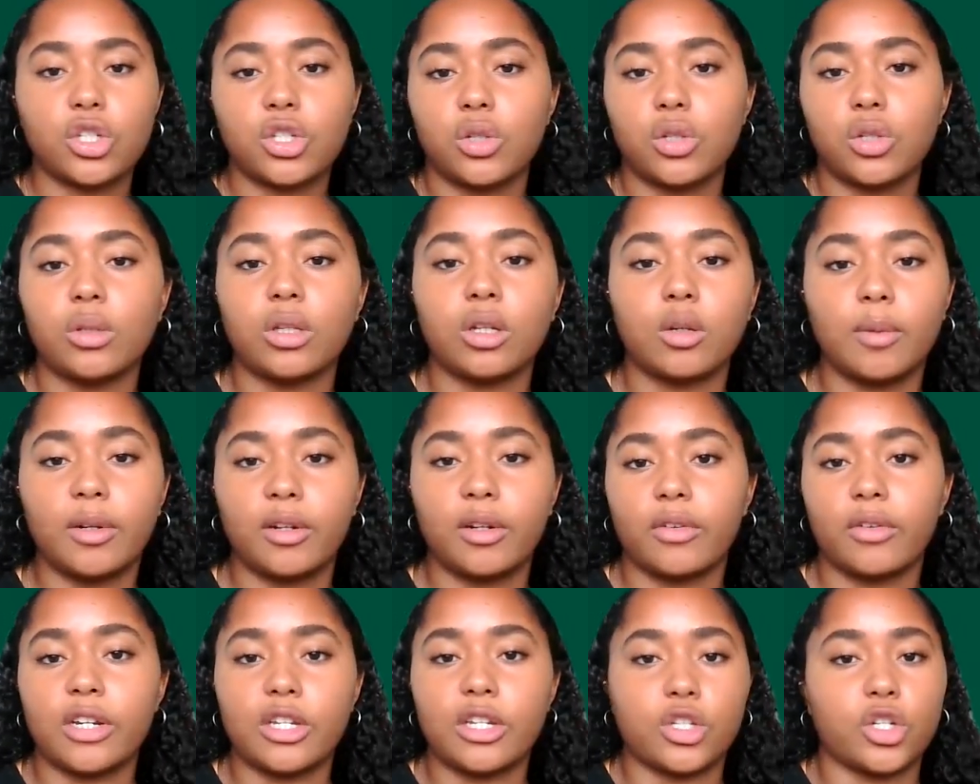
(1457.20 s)
just do a little
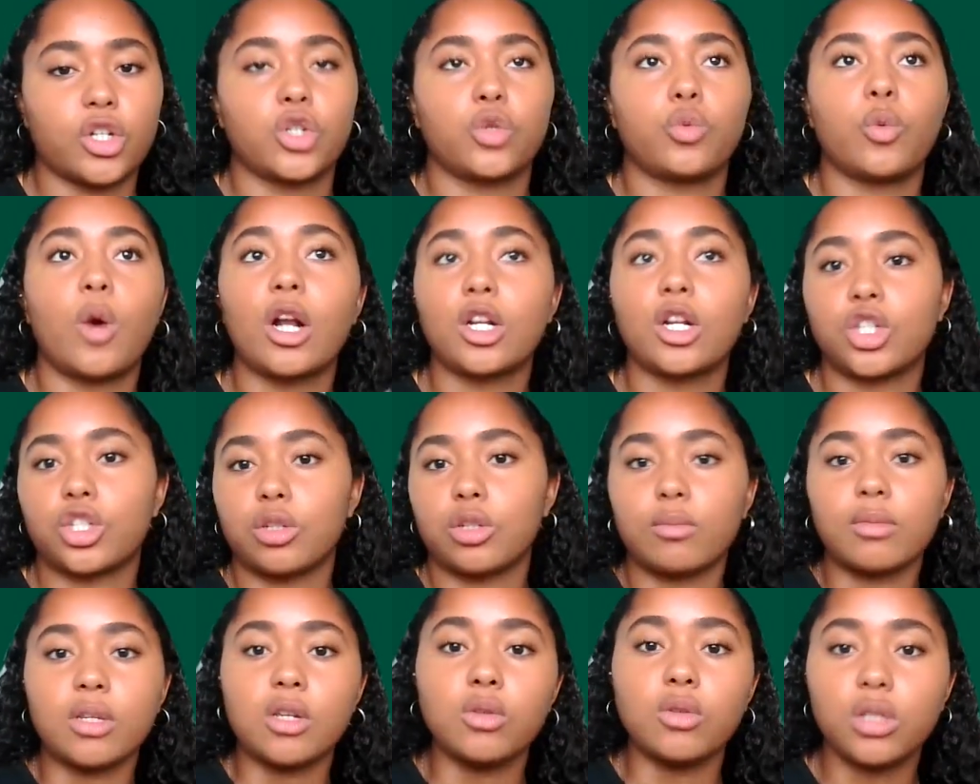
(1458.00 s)
bit of research, watch
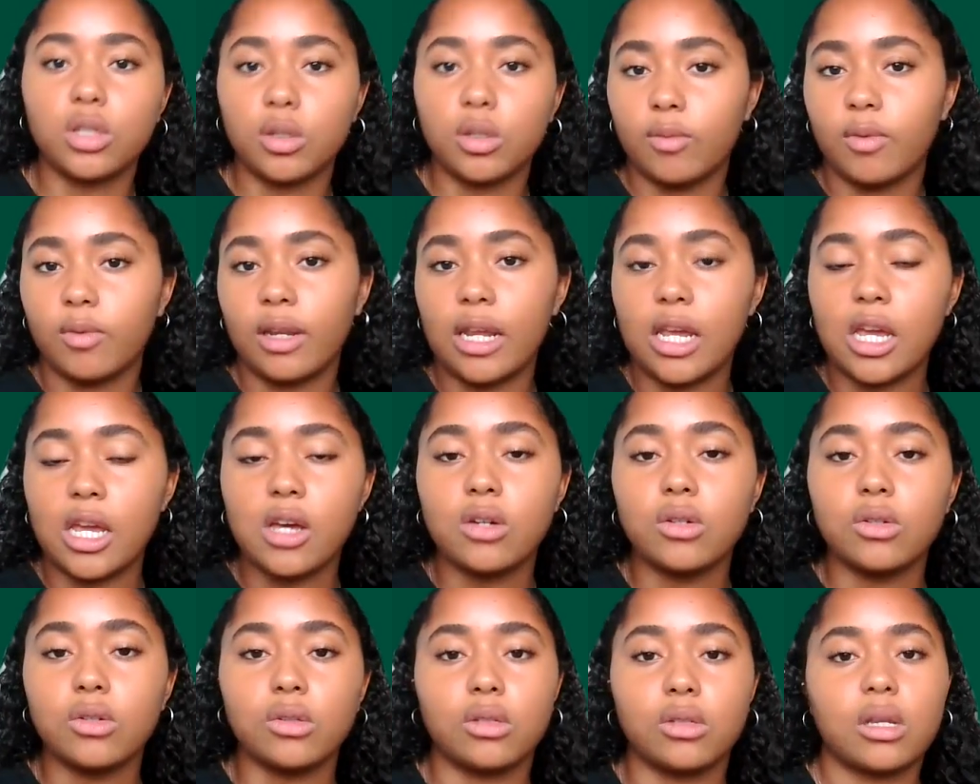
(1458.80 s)
some YouTube
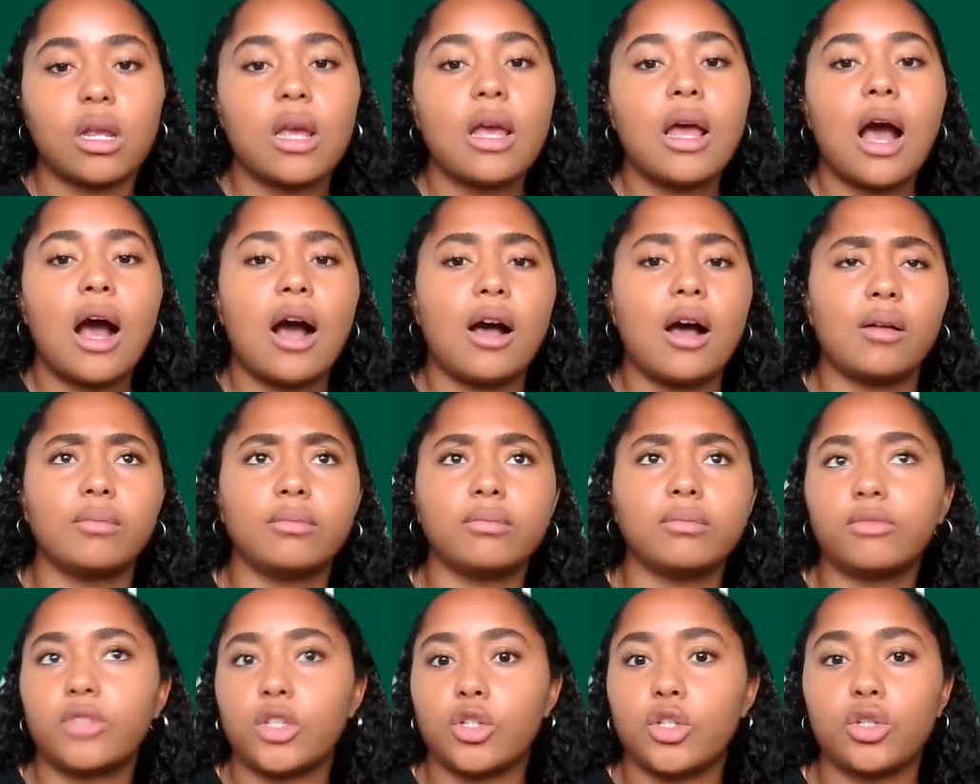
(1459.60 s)
videos.
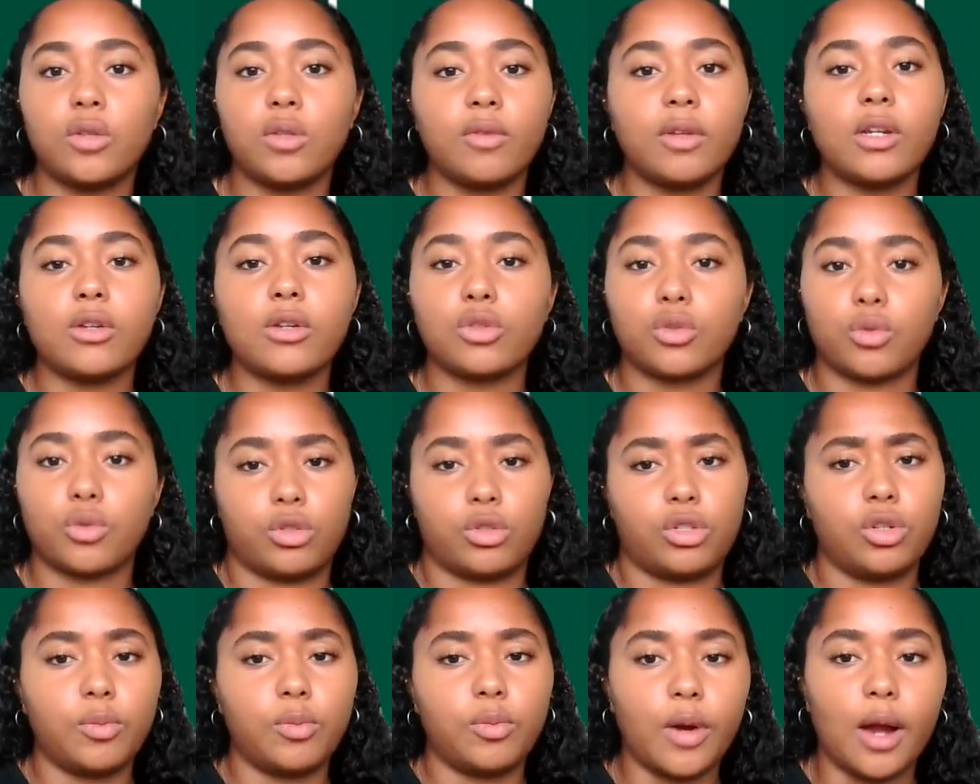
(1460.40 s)
YouTube videos were
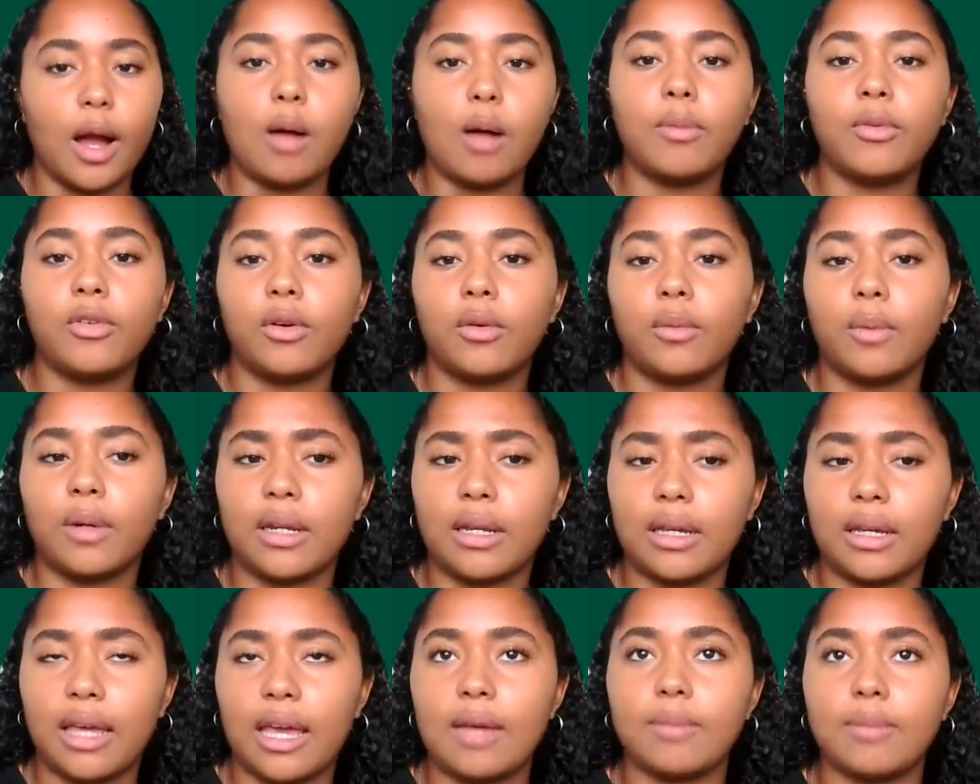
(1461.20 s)
super helpful
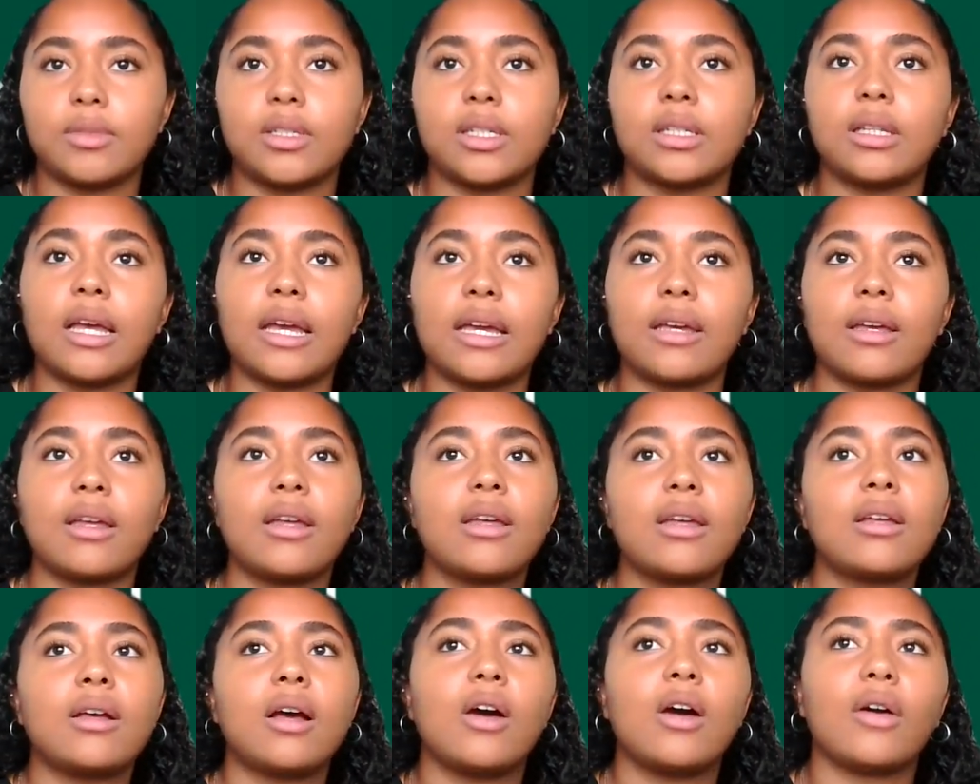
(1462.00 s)
when it came to
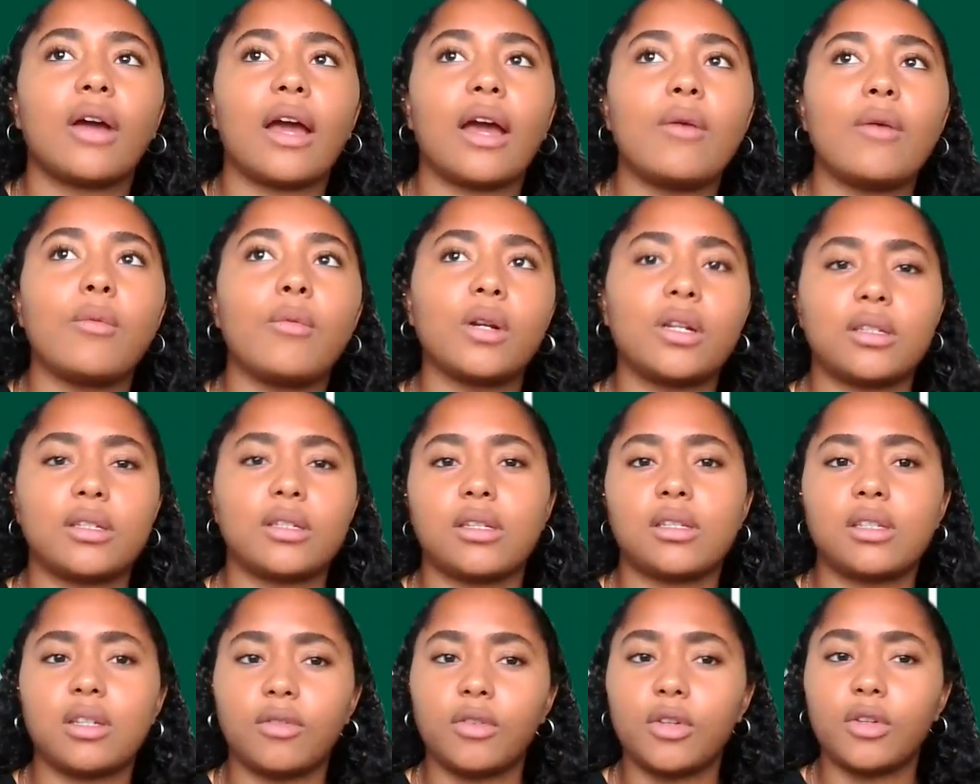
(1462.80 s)
like, okay, what
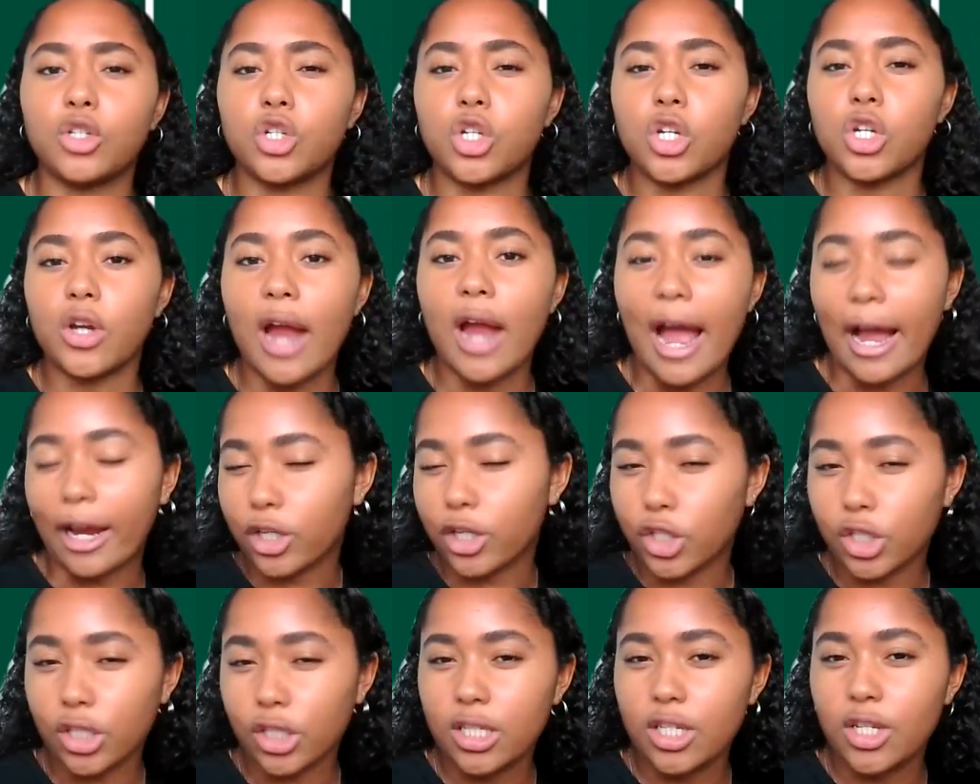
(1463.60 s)
does a civil engineer
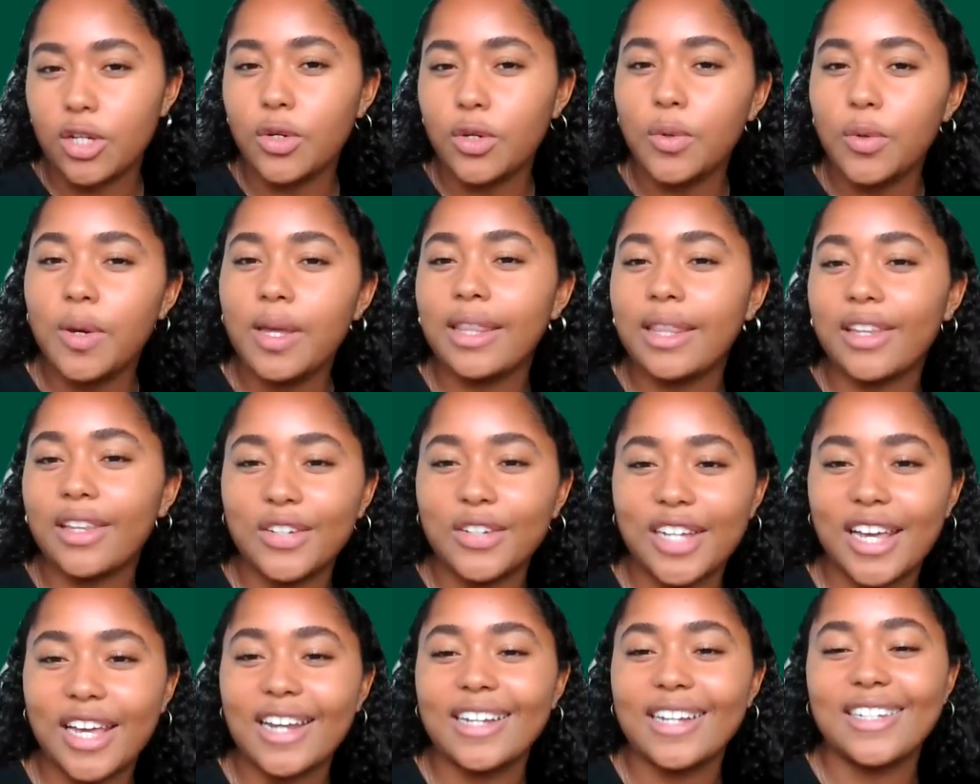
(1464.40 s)
actually do in
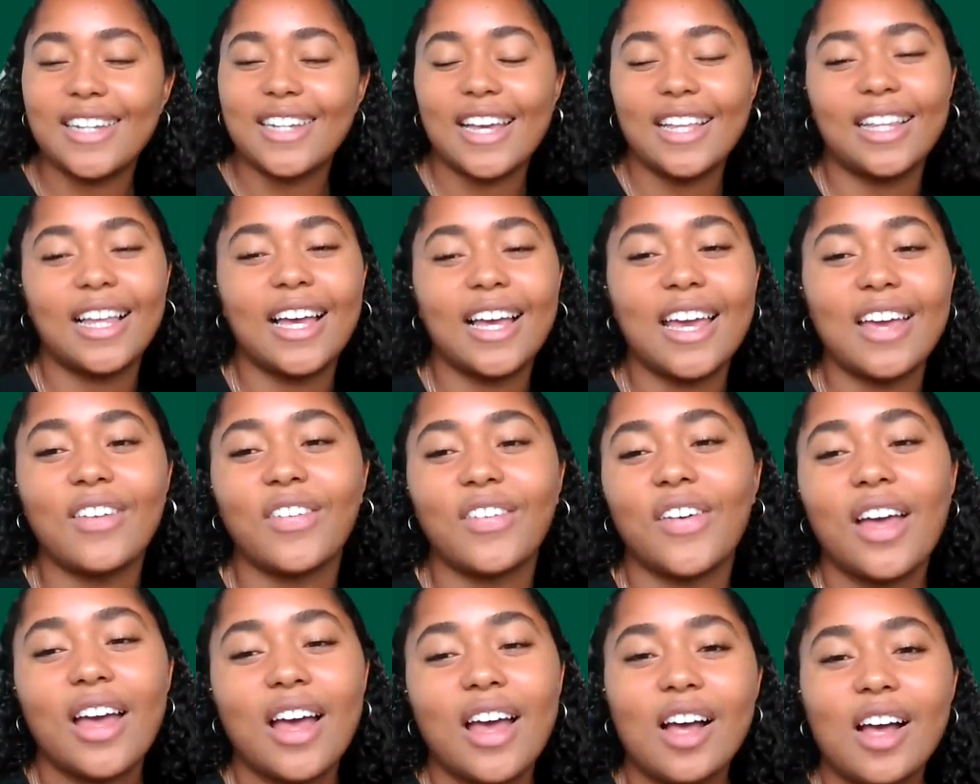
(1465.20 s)
their day-to-day life?